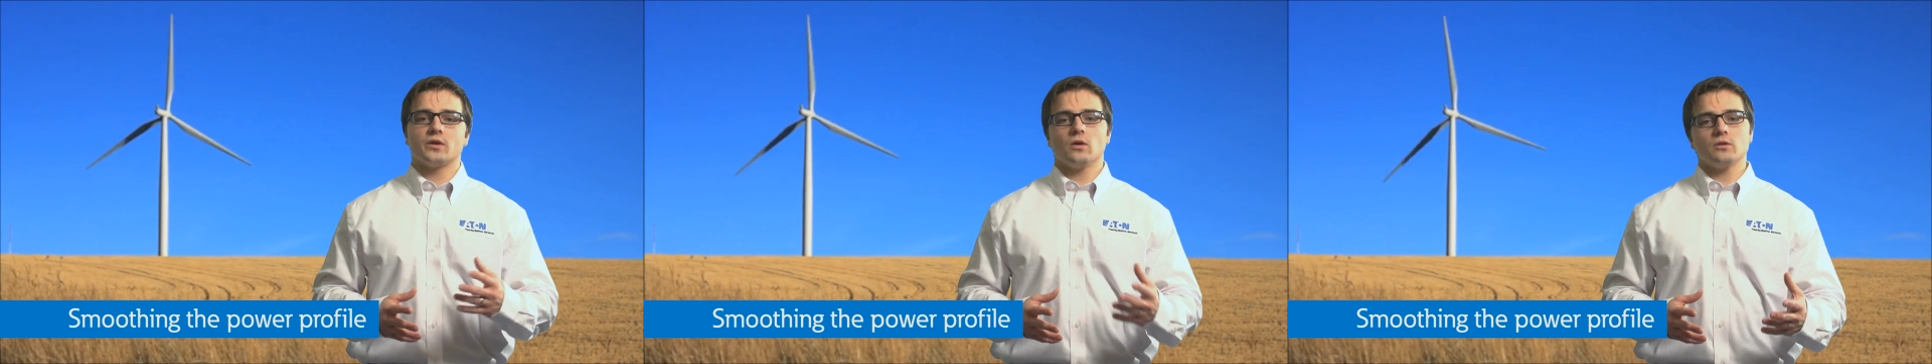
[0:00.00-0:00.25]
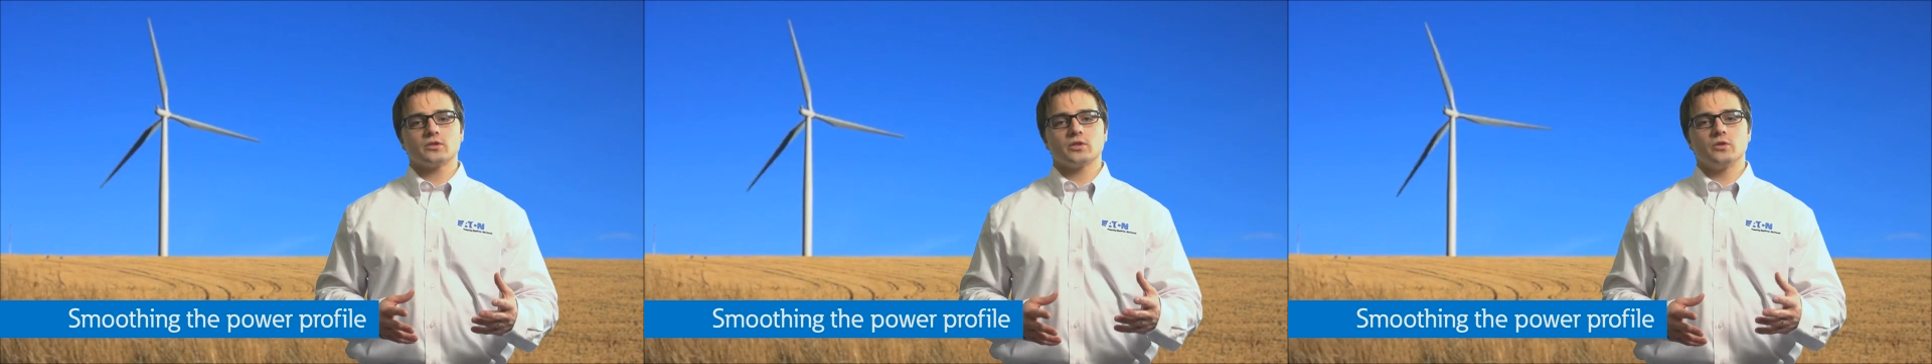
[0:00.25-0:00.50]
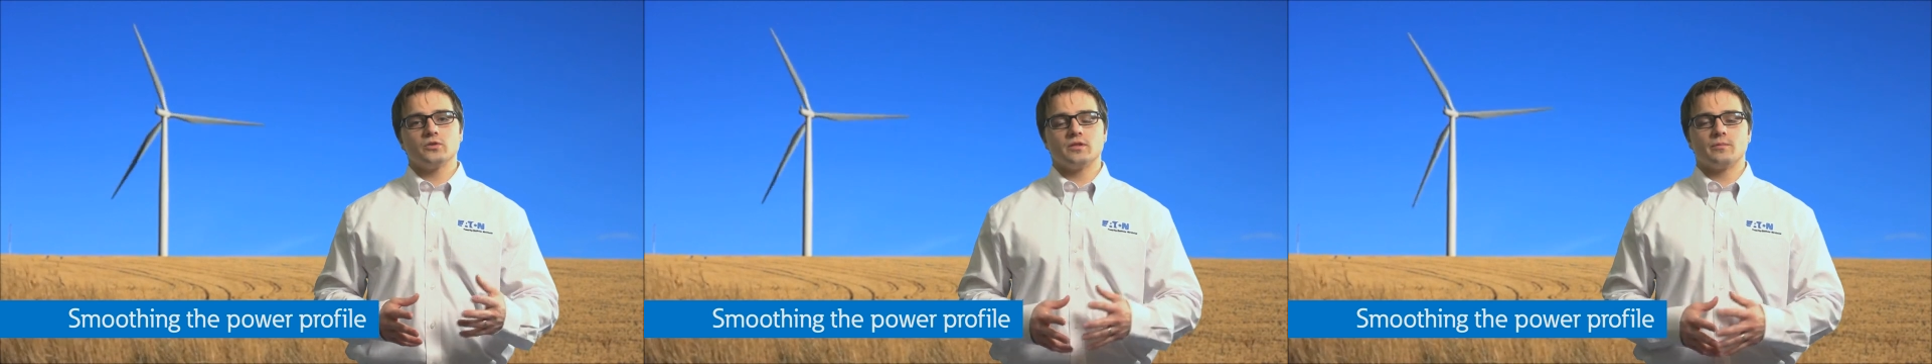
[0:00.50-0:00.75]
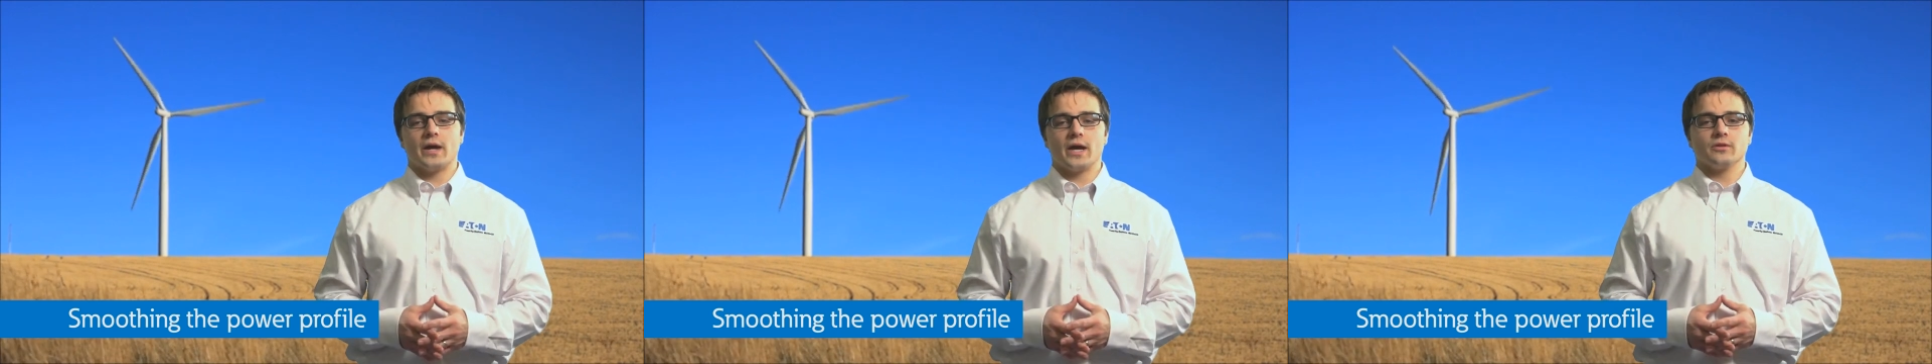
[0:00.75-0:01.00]
We could also use
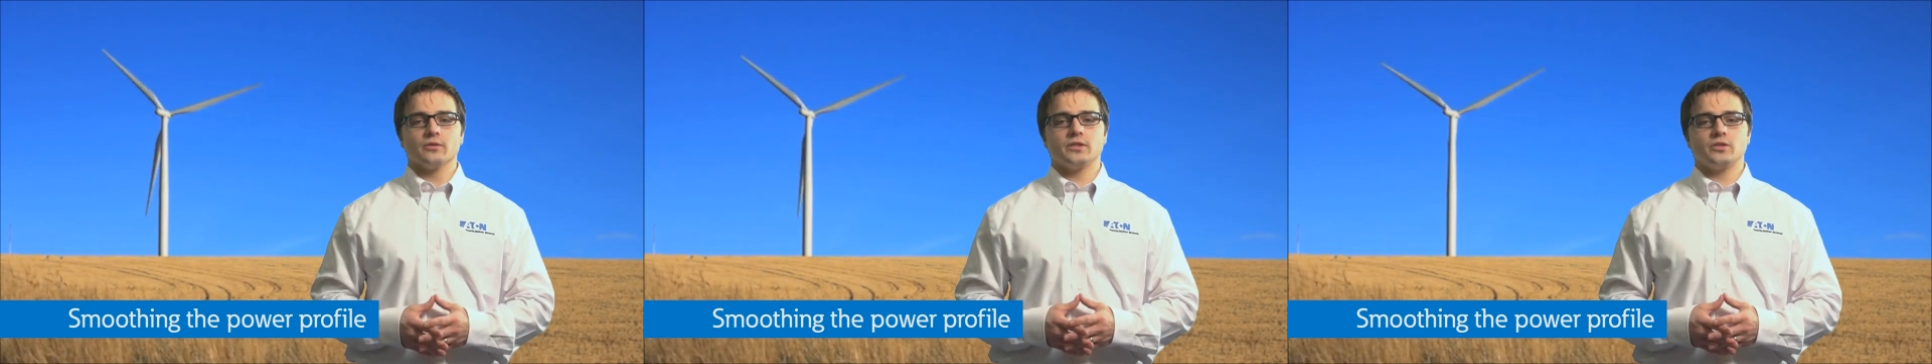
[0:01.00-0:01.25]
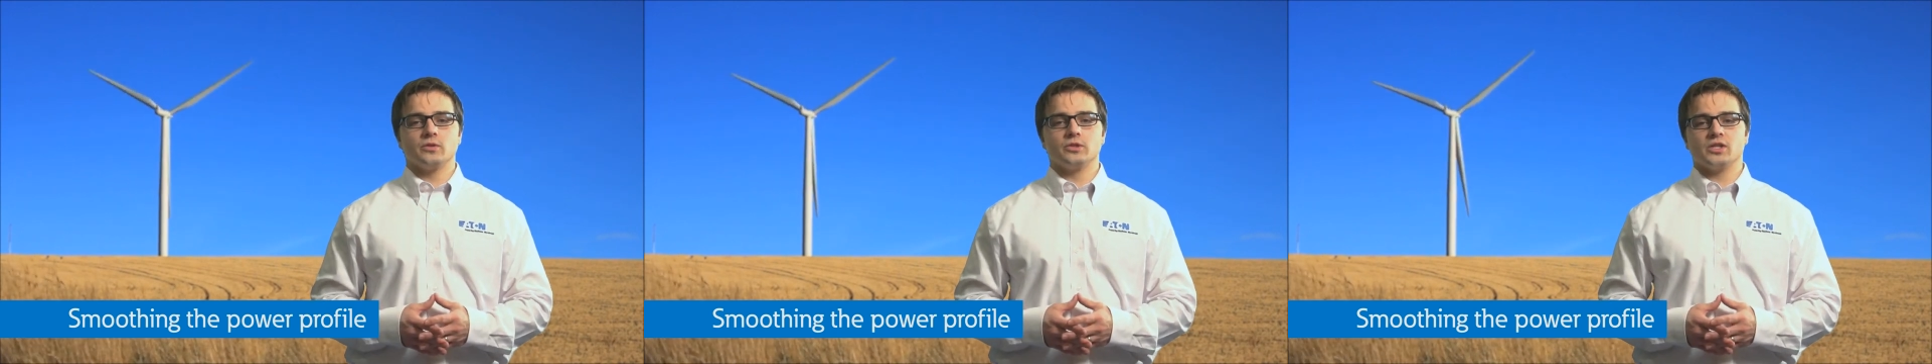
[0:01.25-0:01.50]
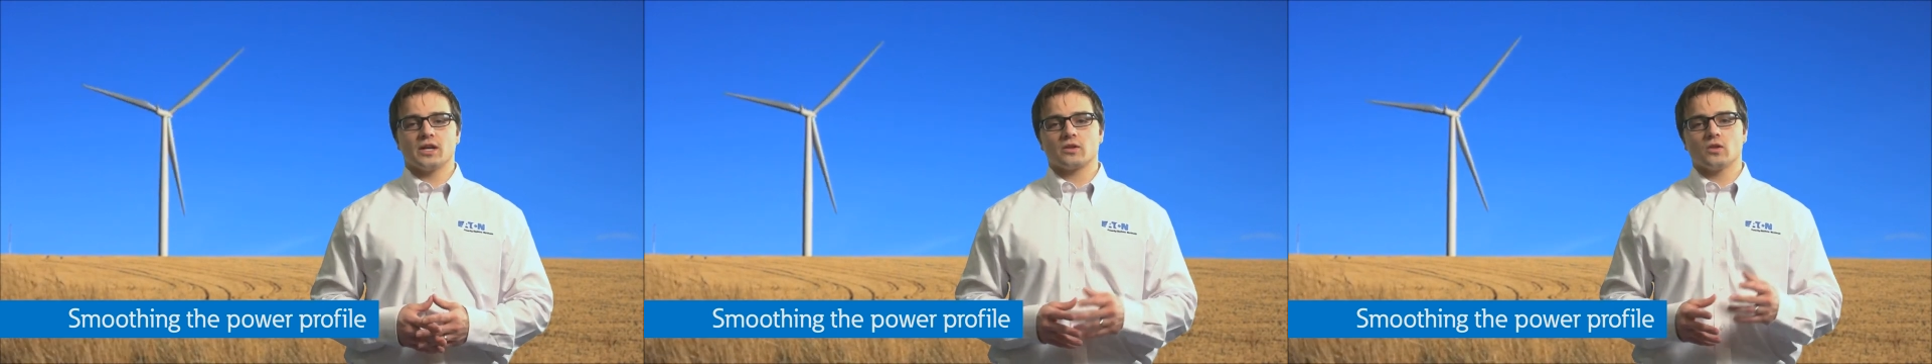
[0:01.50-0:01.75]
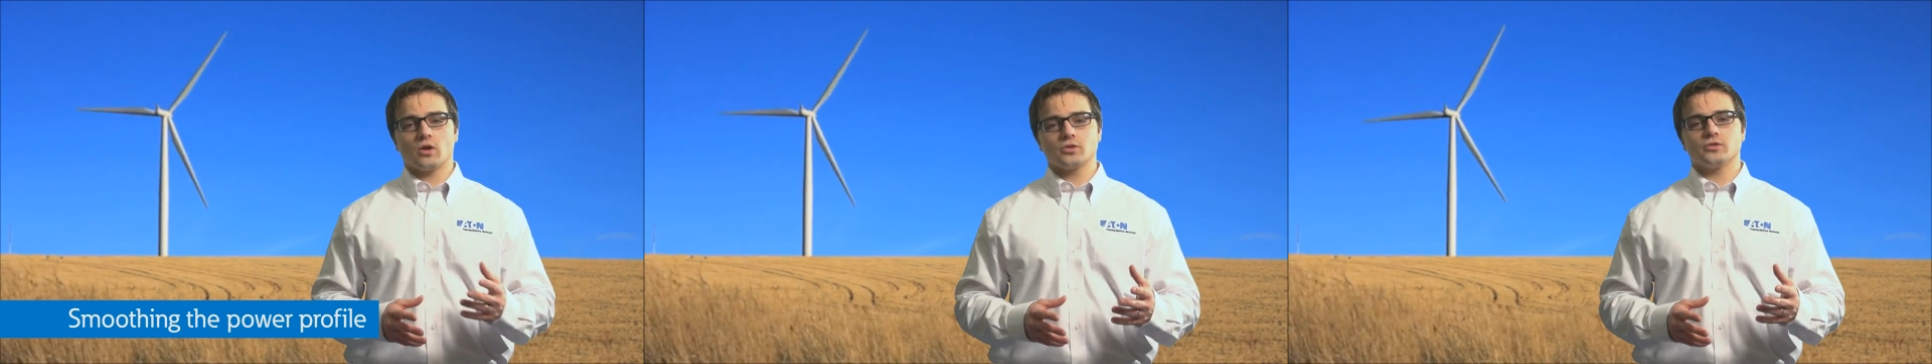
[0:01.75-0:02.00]
the battery to
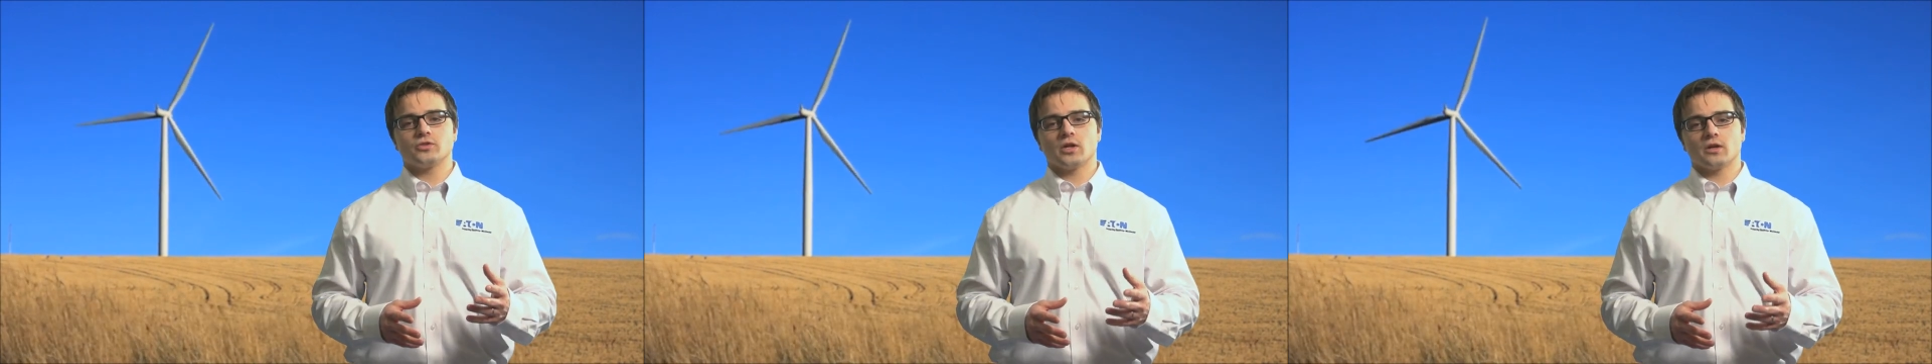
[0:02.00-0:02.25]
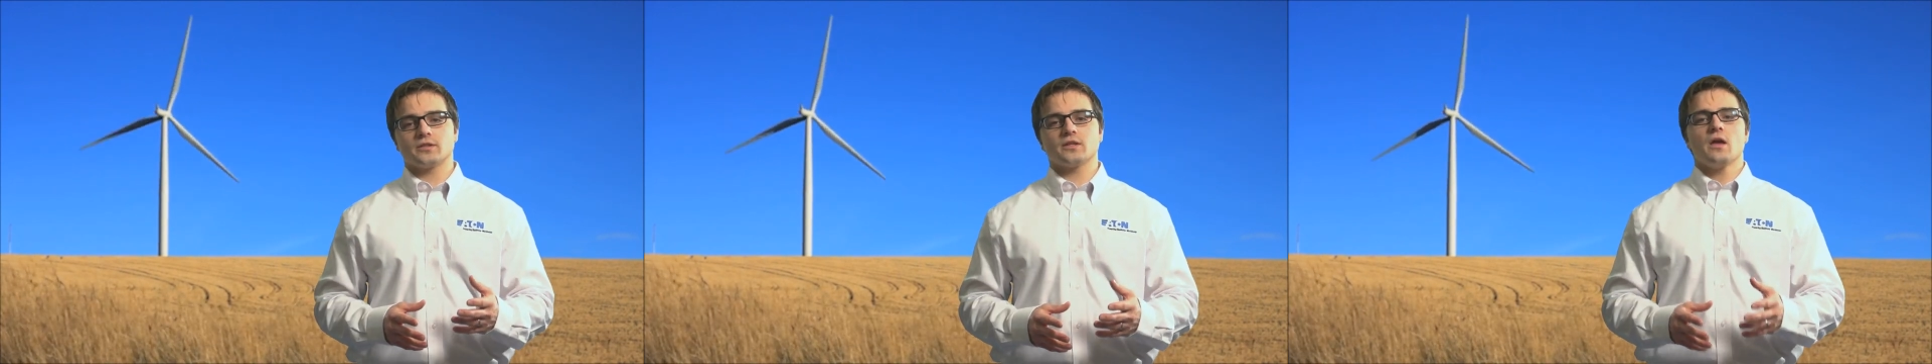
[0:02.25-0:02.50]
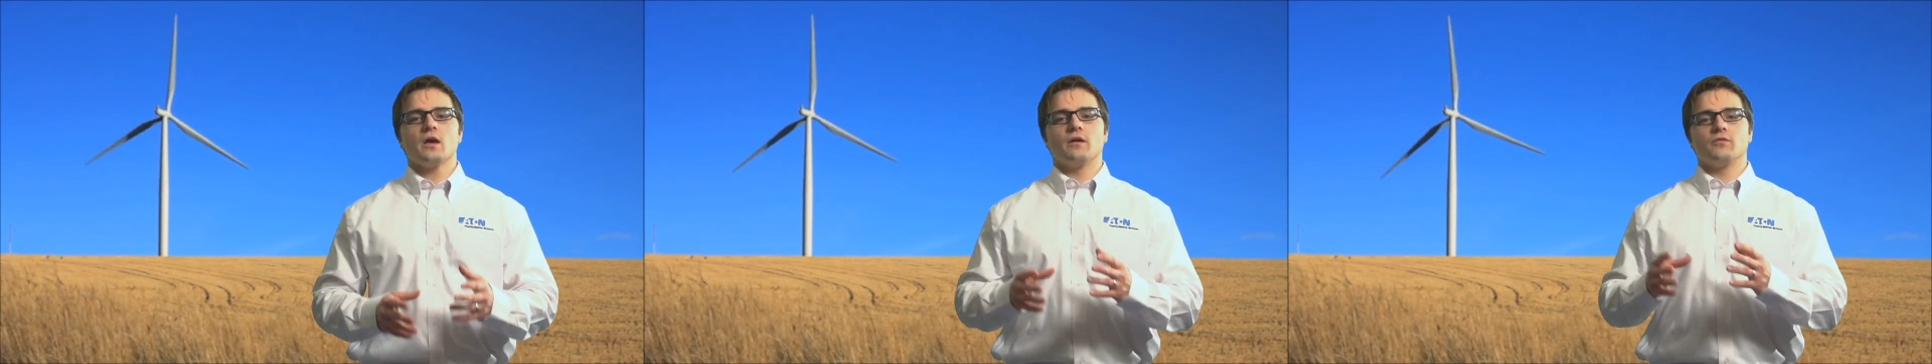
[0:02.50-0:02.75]
inject larger chunks